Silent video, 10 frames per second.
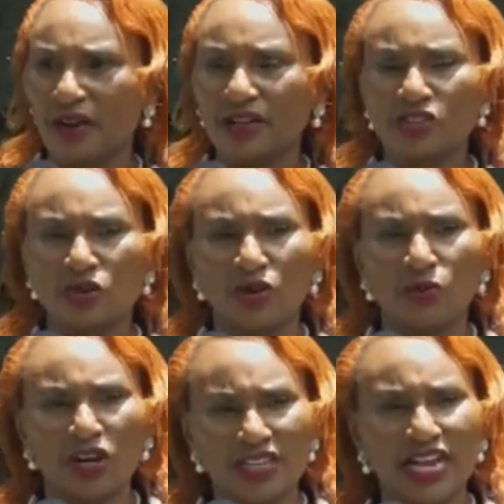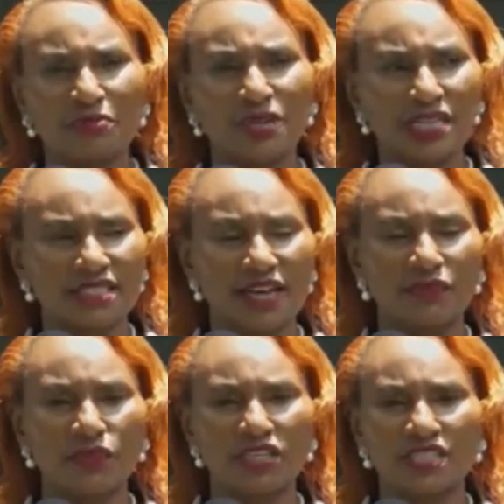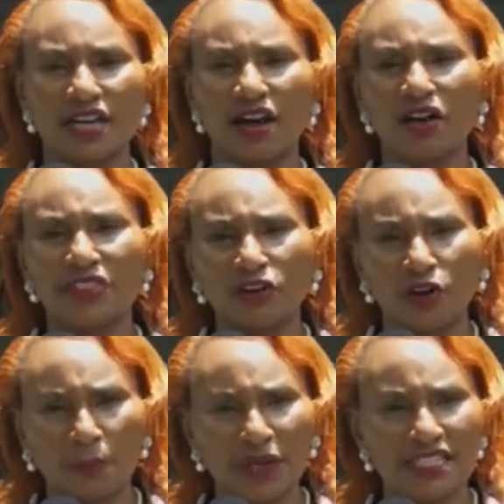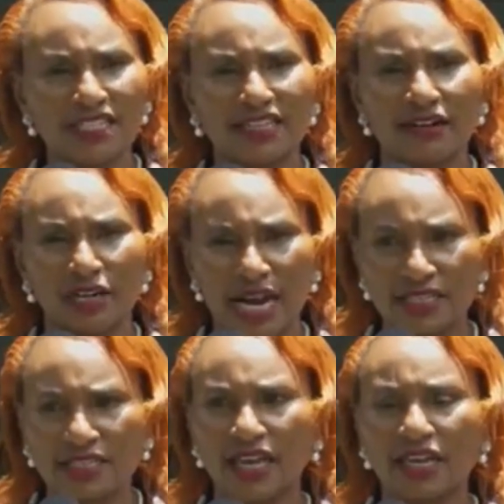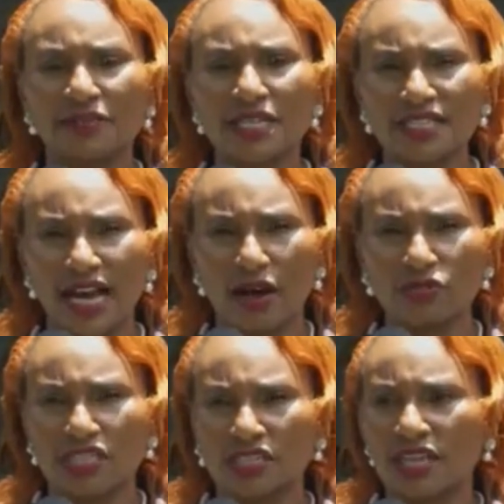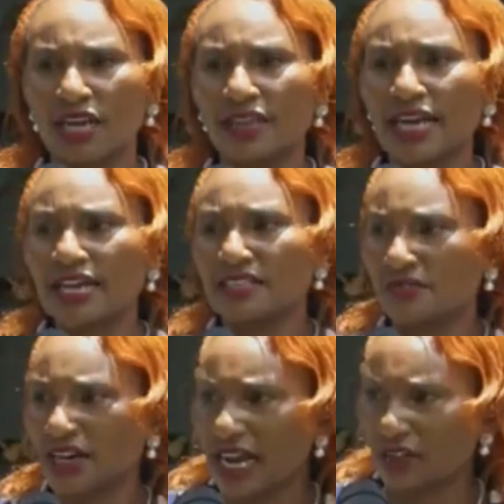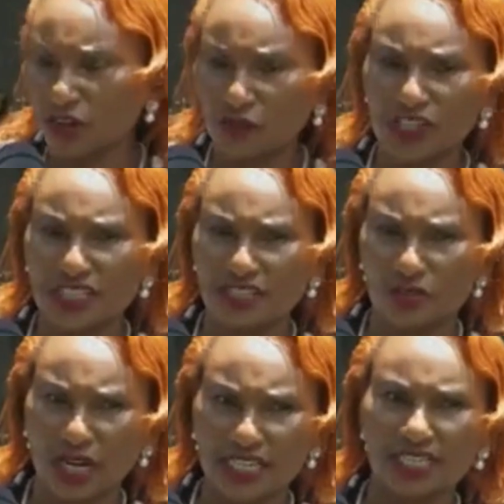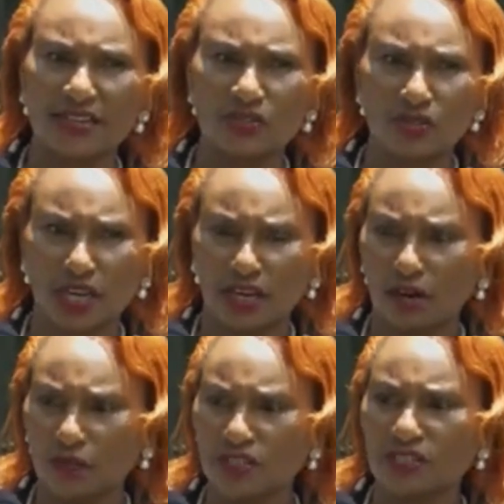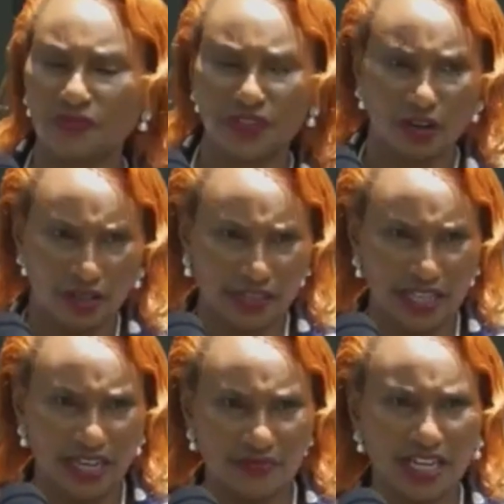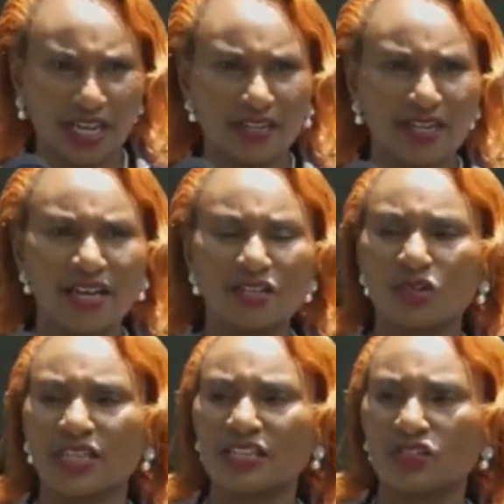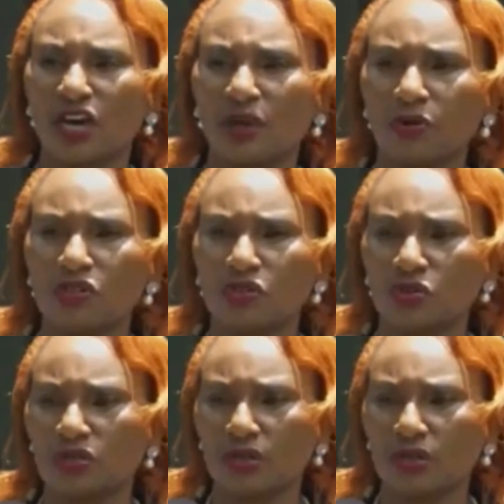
So what that means, therefore, is that all the complaints that arise in this county, there is even an office as you enter into the office of the governor, so that you are able to